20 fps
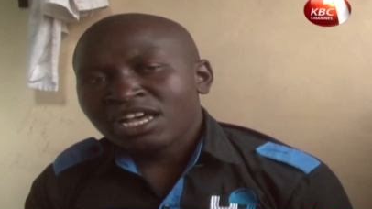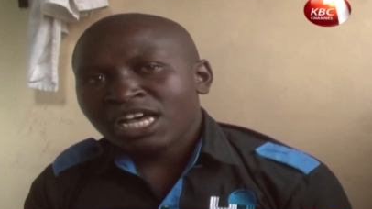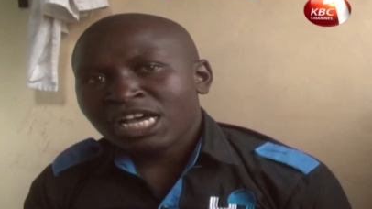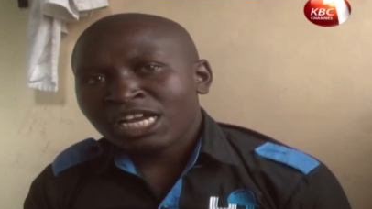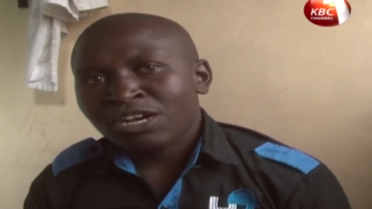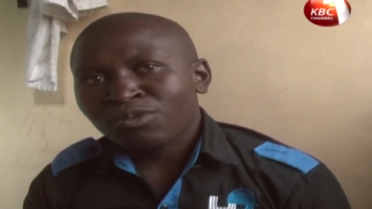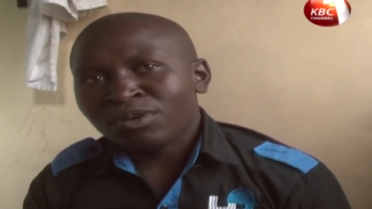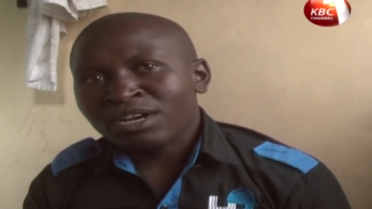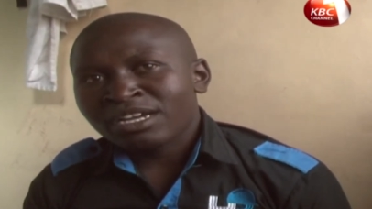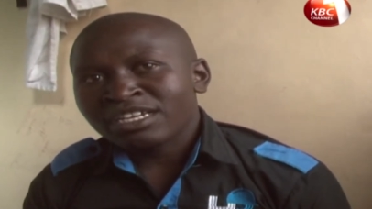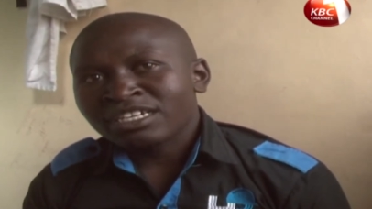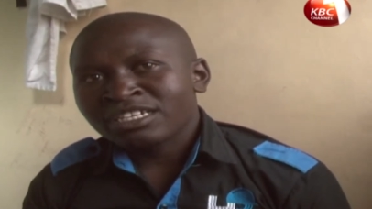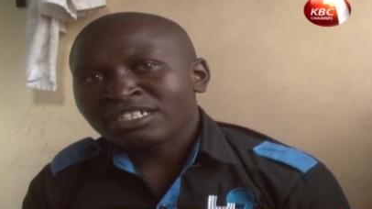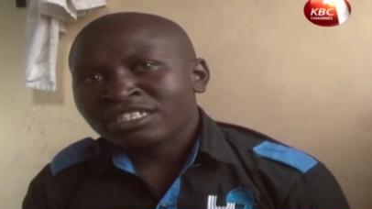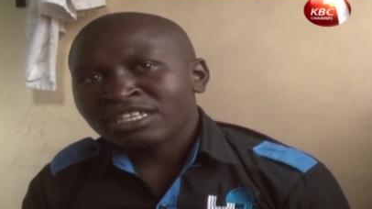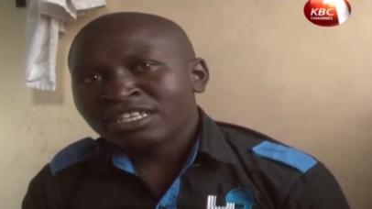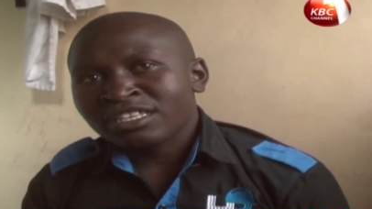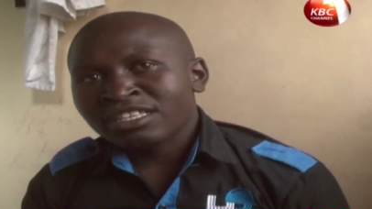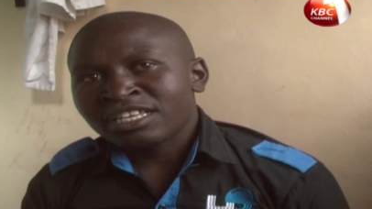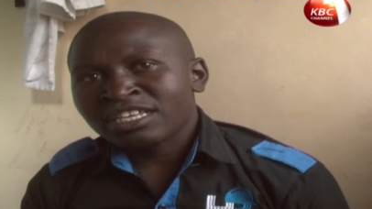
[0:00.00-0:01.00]
and one
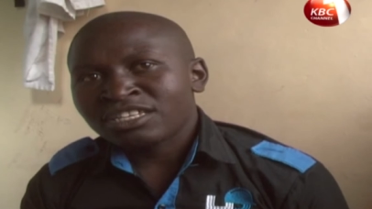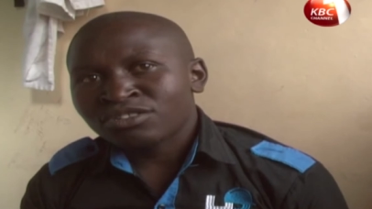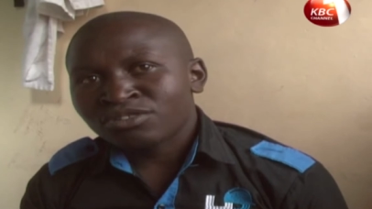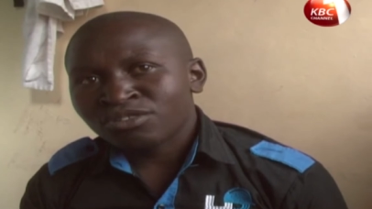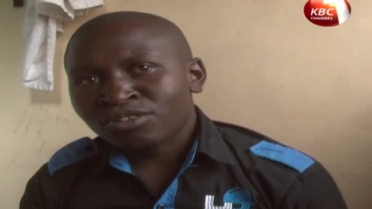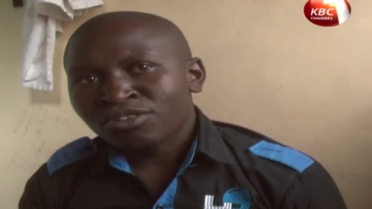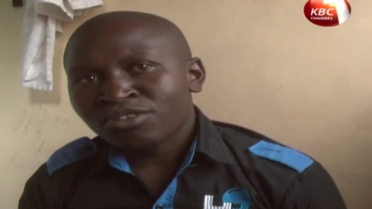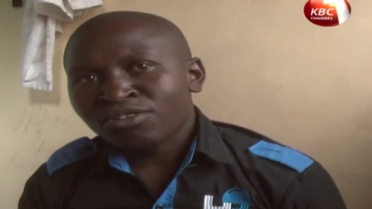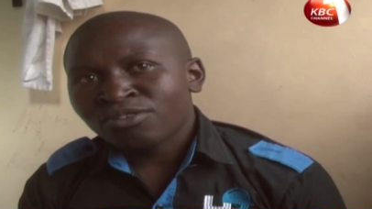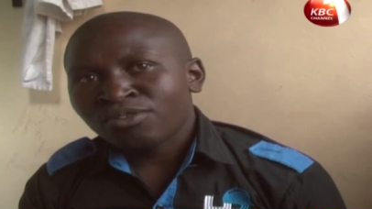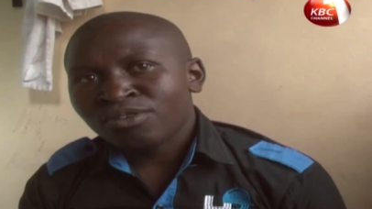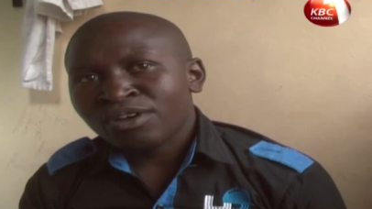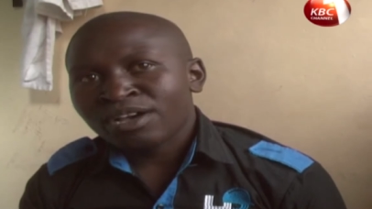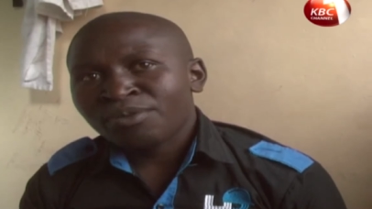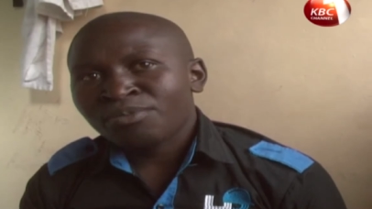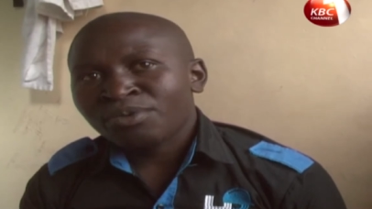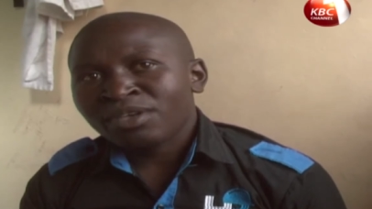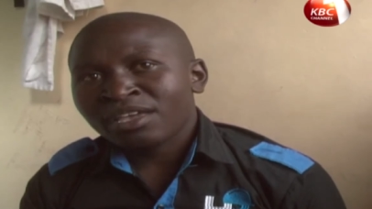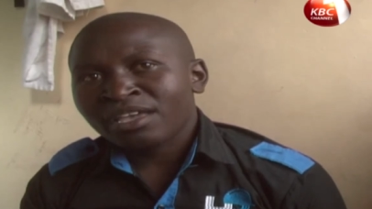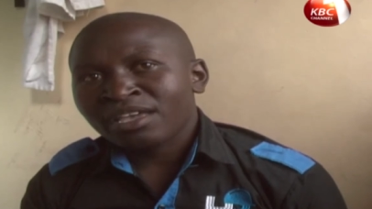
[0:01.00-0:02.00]
is in the store
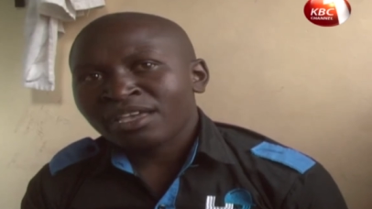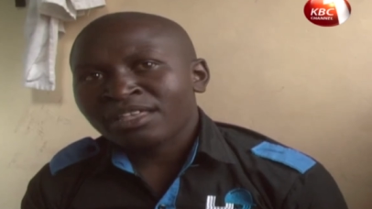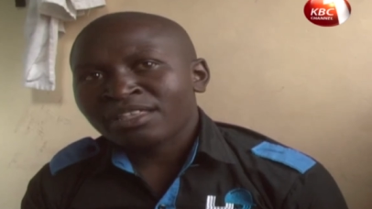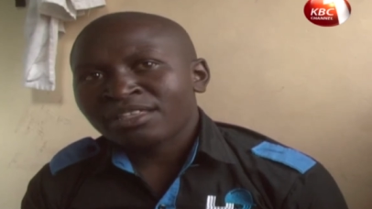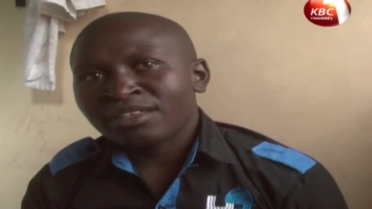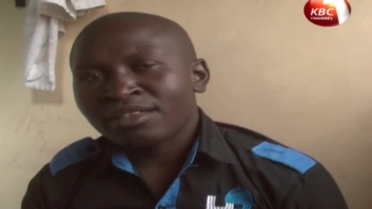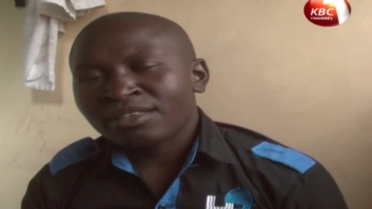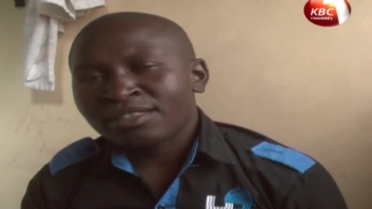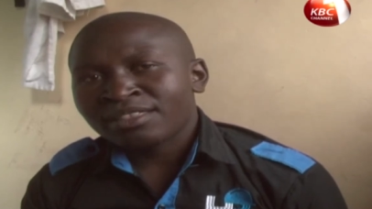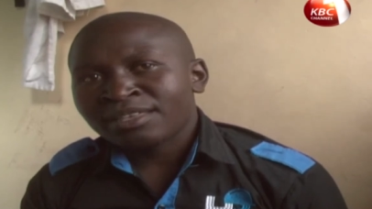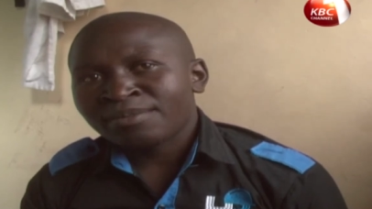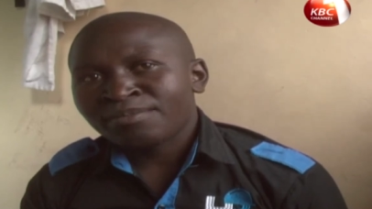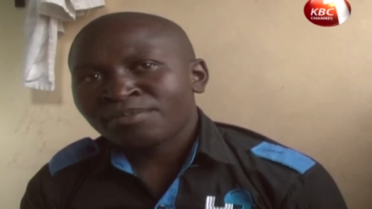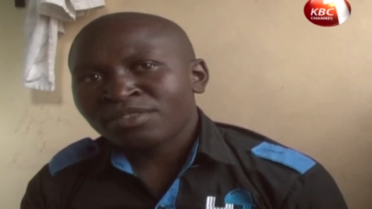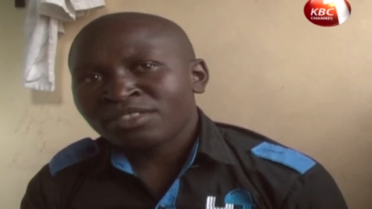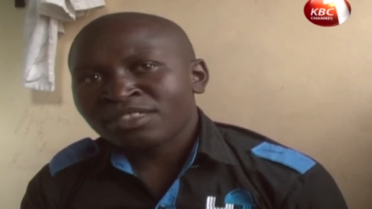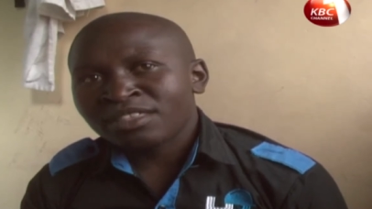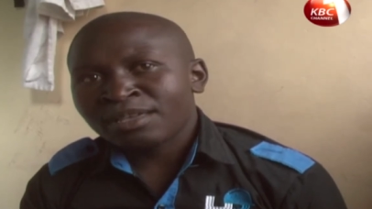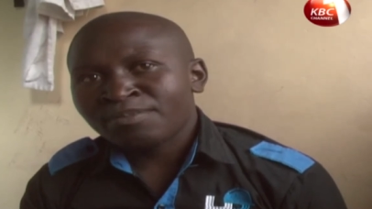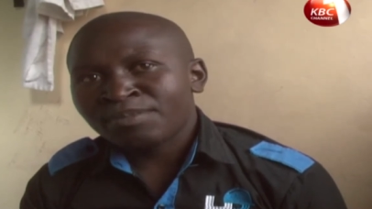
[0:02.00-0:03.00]
where the, the,
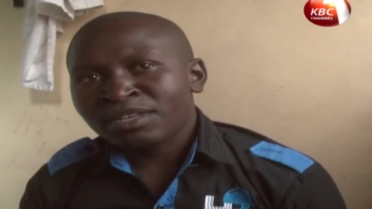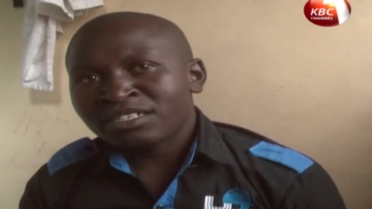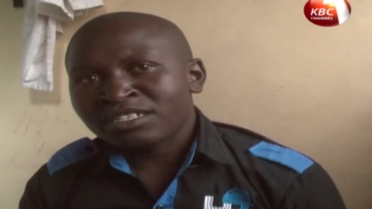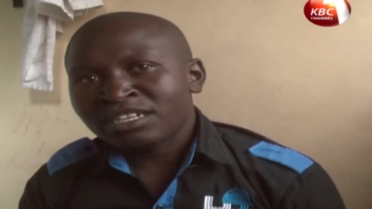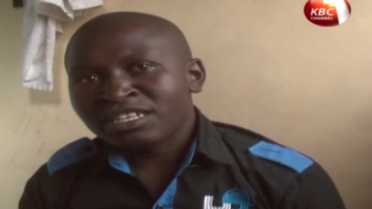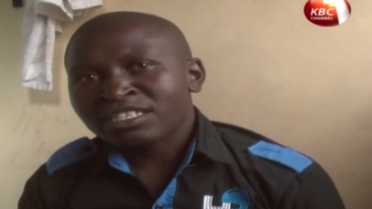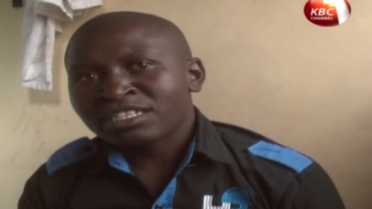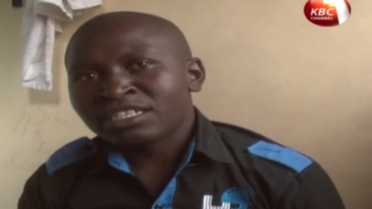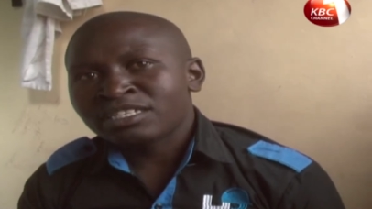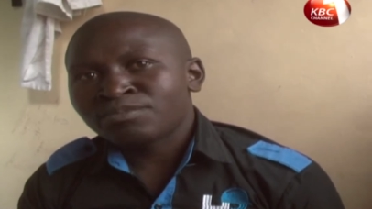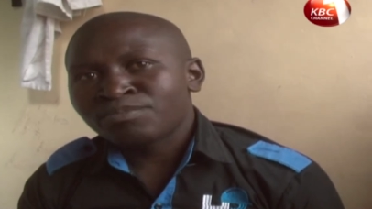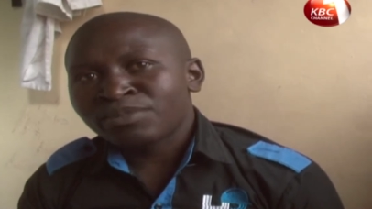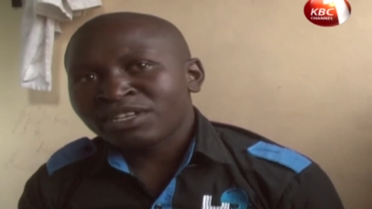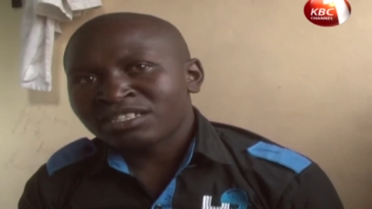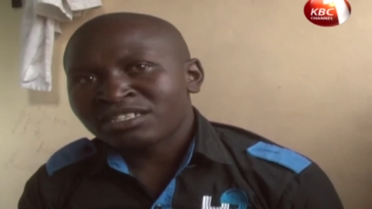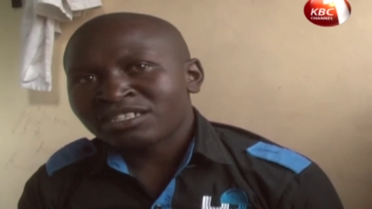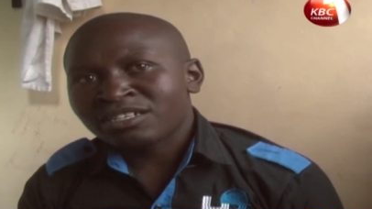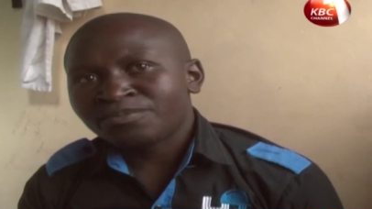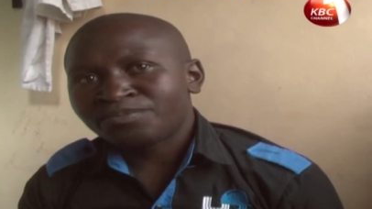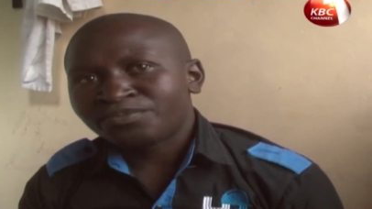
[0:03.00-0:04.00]
the business is
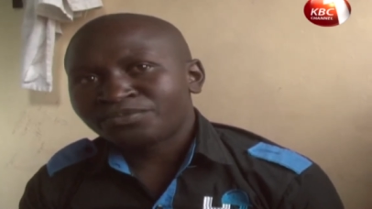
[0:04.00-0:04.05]
based.